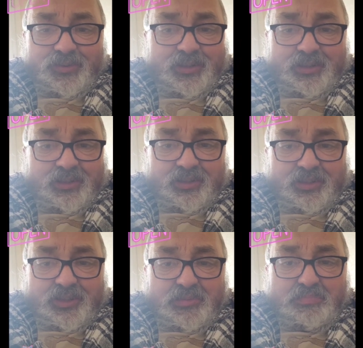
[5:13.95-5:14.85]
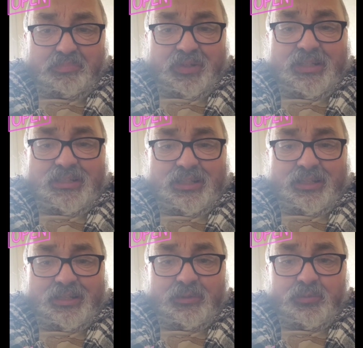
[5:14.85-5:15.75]
They're
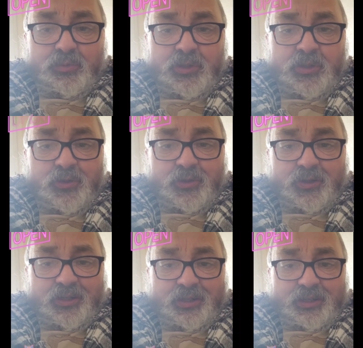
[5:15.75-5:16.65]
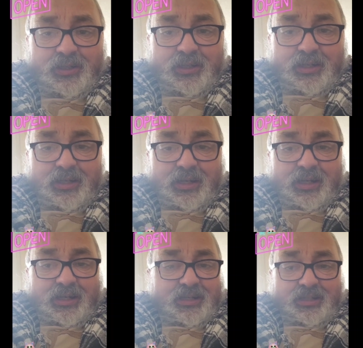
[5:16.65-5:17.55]
completely wrong.
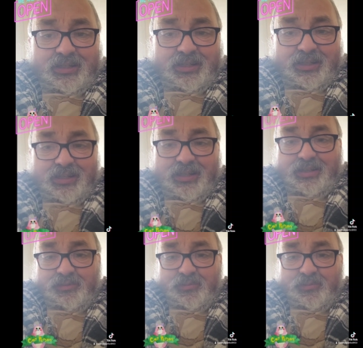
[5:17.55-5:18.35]
And they